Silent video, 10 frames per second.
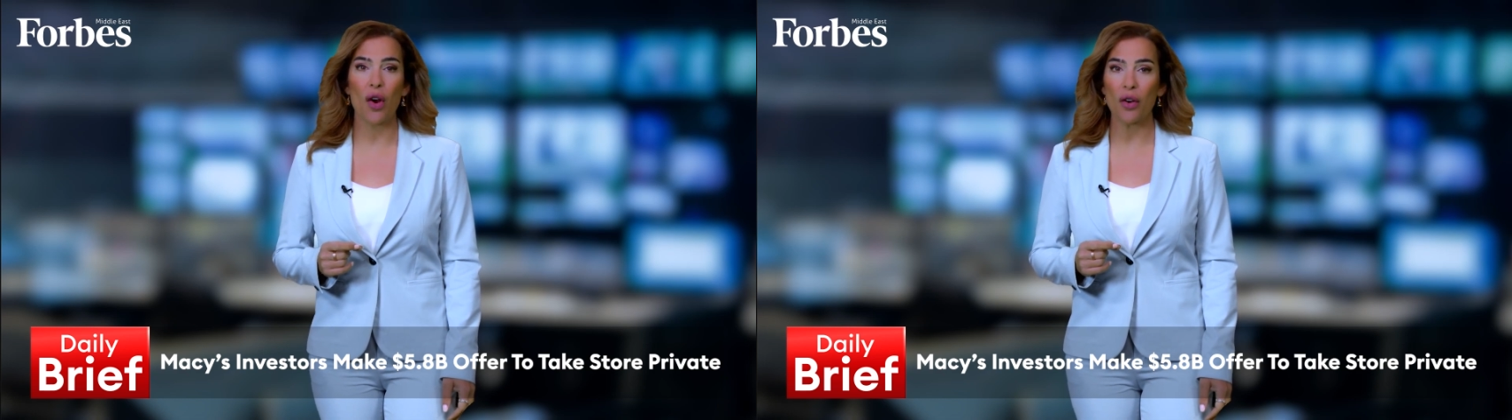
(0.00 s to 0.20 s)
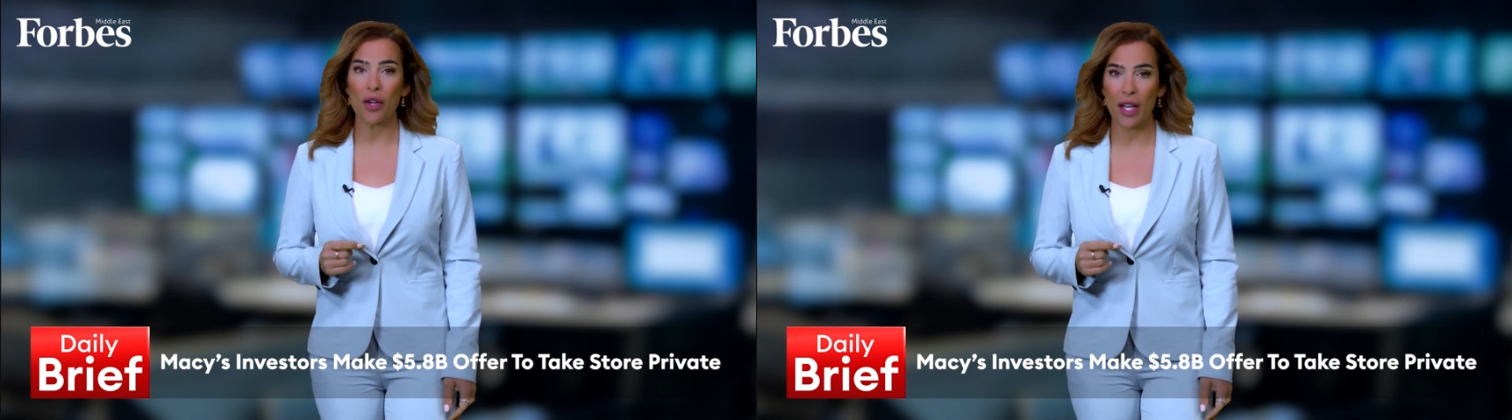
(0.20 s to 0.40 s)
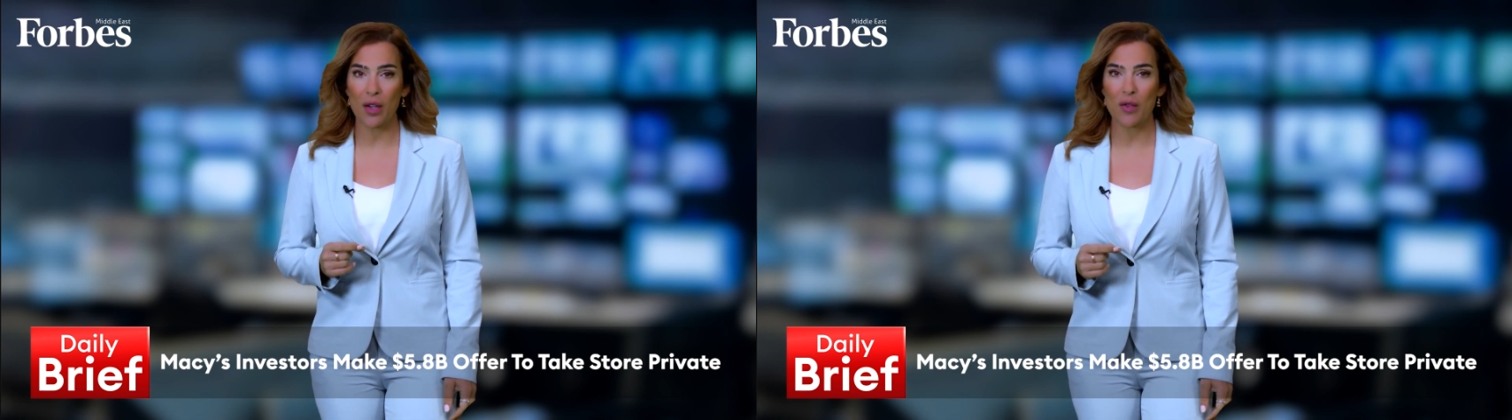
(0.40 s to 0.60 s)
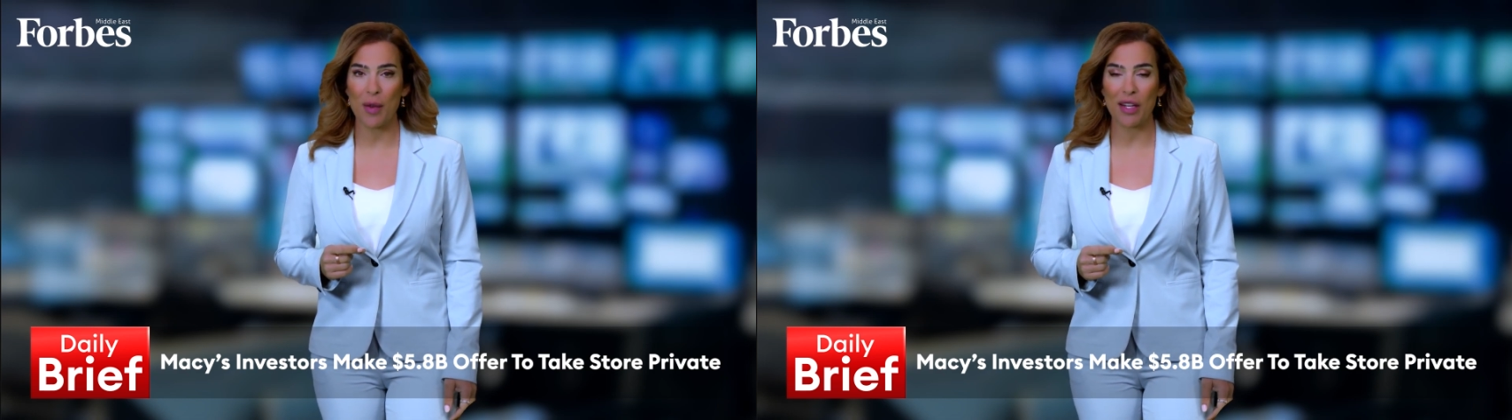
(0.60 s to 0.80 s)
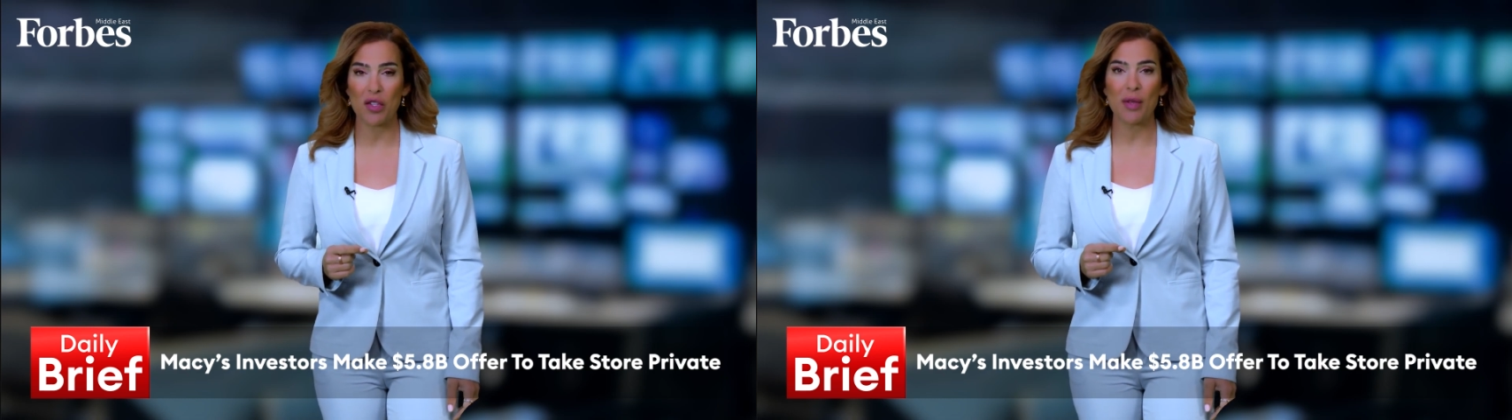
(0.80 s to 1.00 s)
Ark House
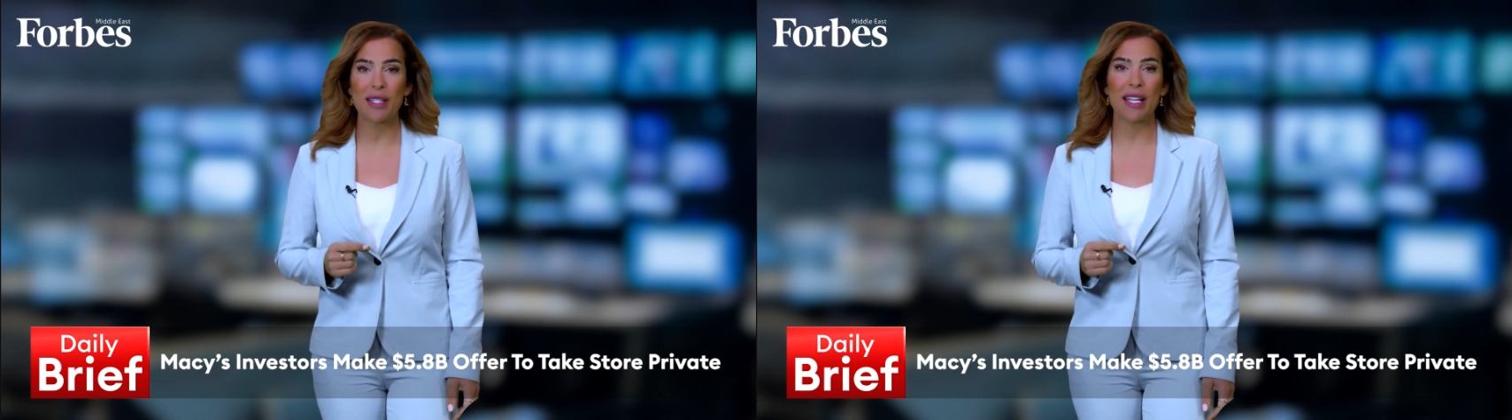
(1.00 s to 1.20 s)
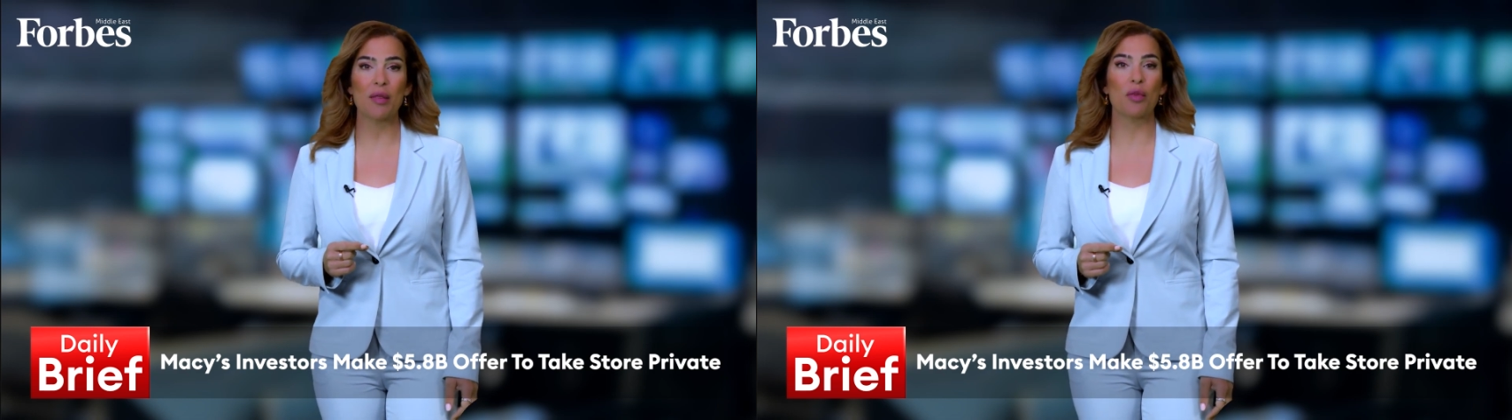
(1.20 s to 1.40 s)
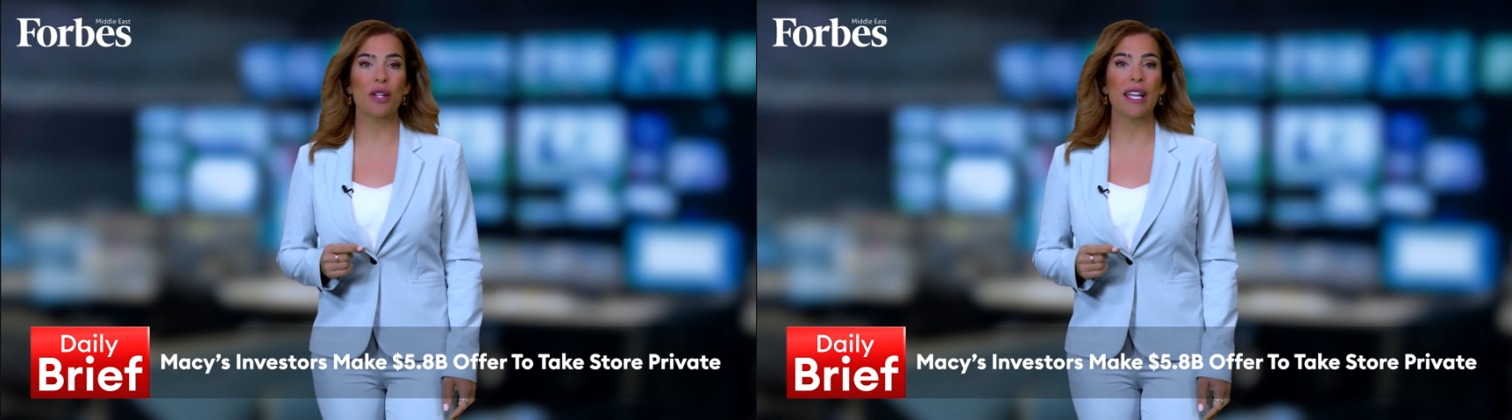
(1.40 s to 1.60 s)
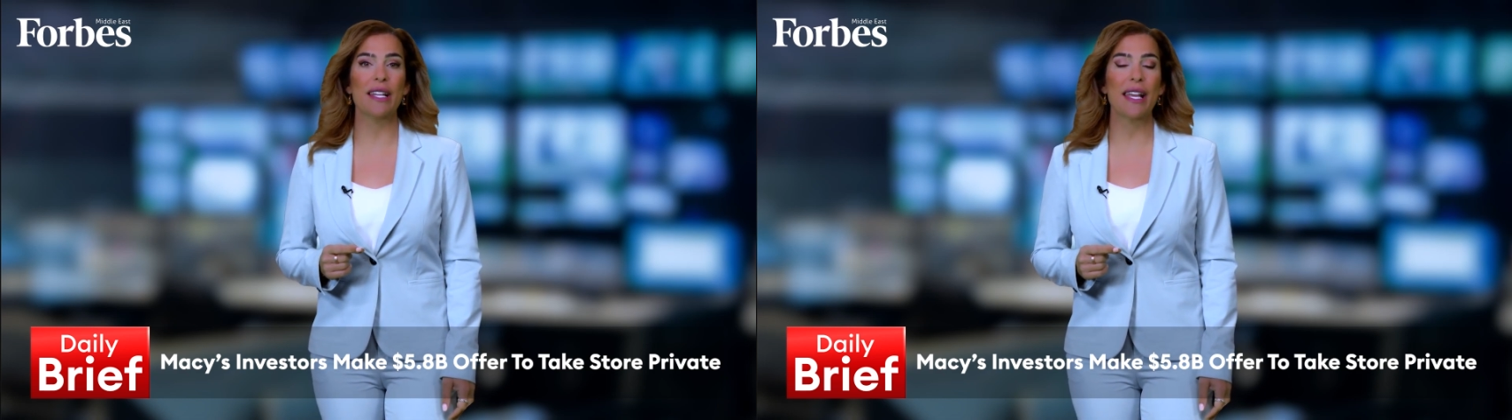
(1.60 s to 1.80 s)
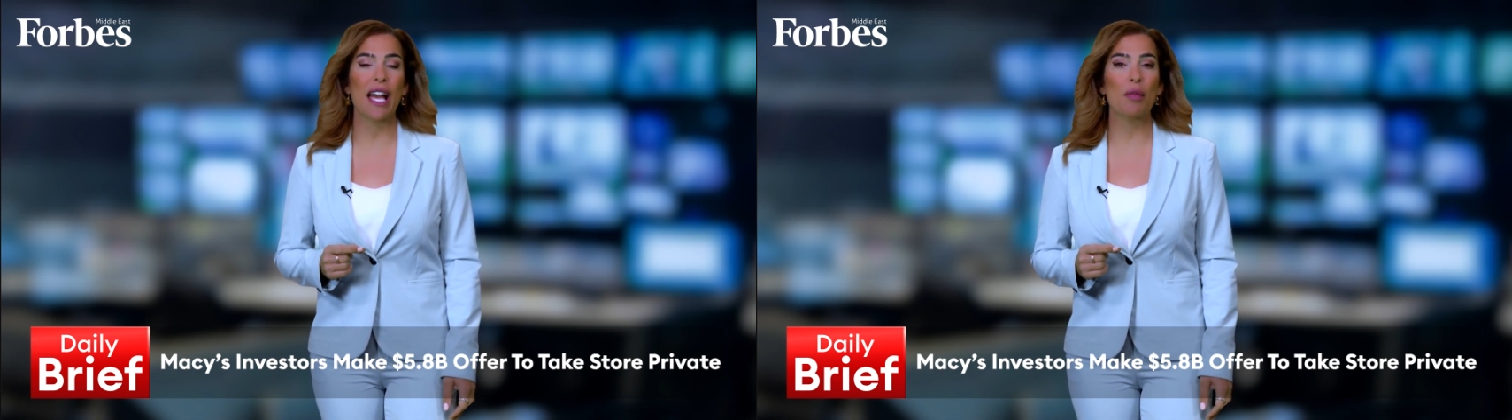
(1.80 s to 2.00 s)
Management and
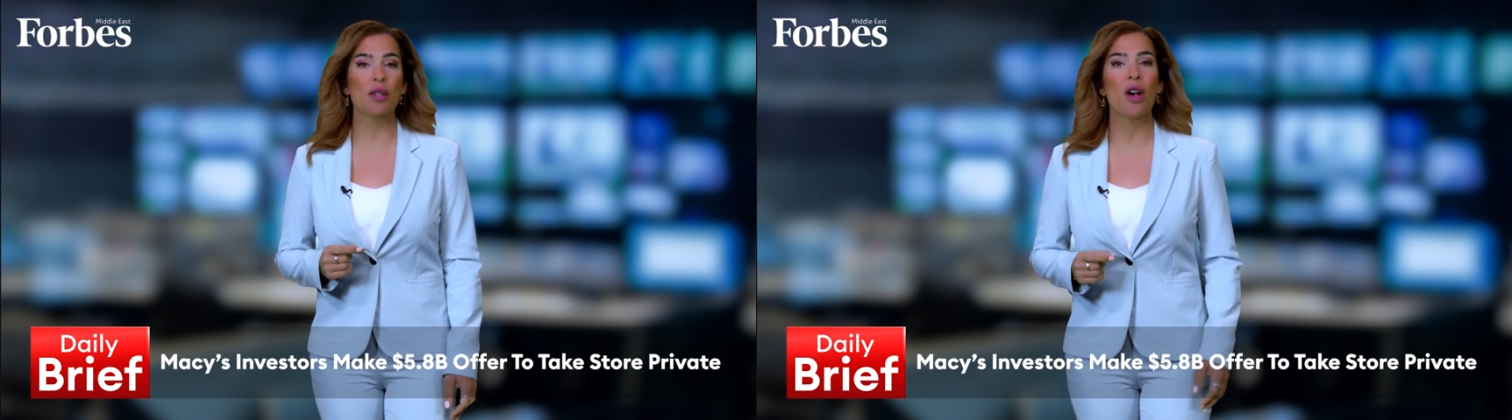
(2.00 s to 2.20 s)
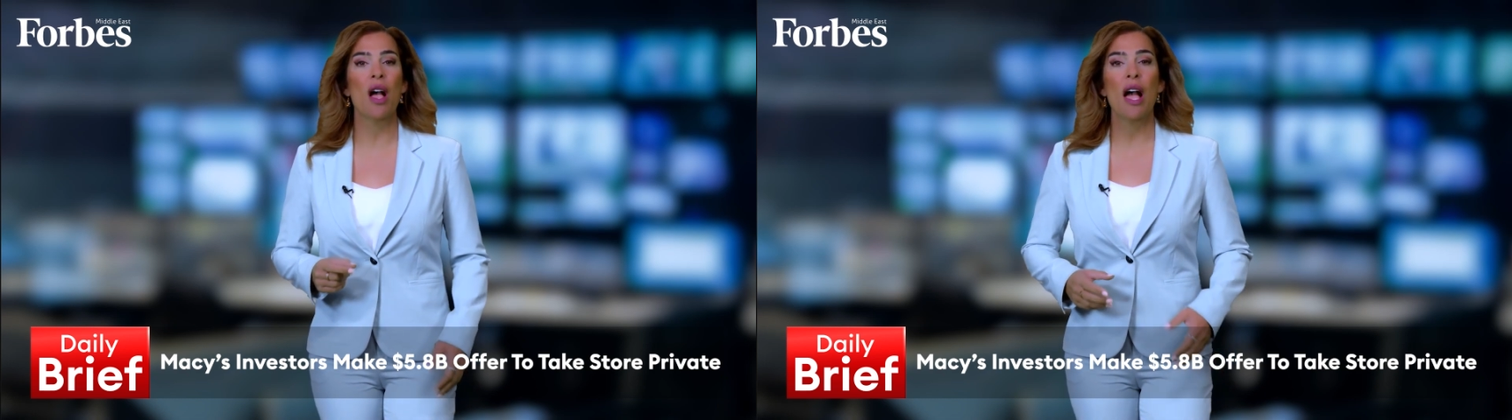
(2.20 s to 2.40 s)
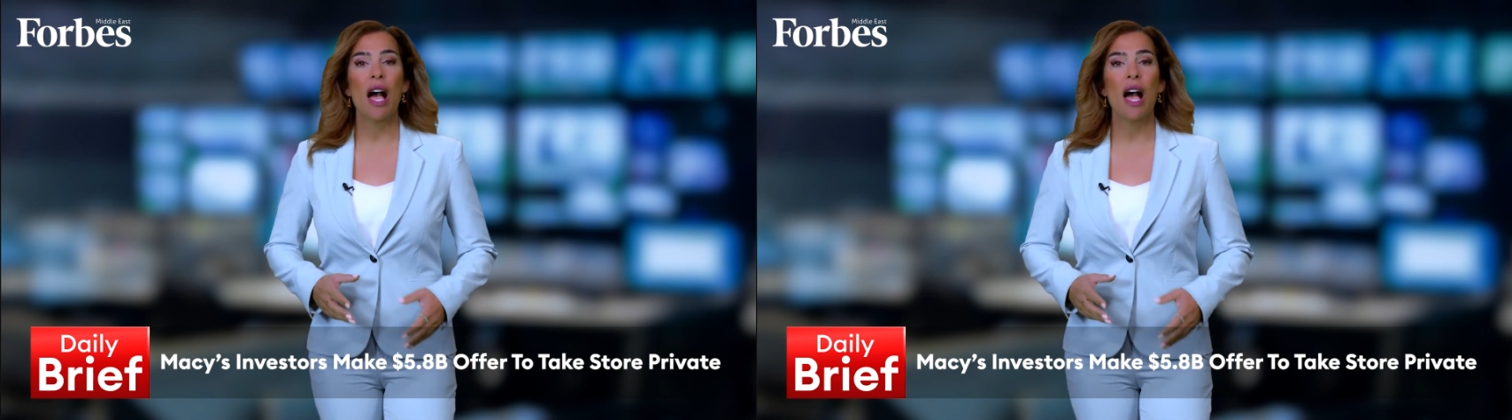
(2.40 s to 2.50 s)
Brigade Capital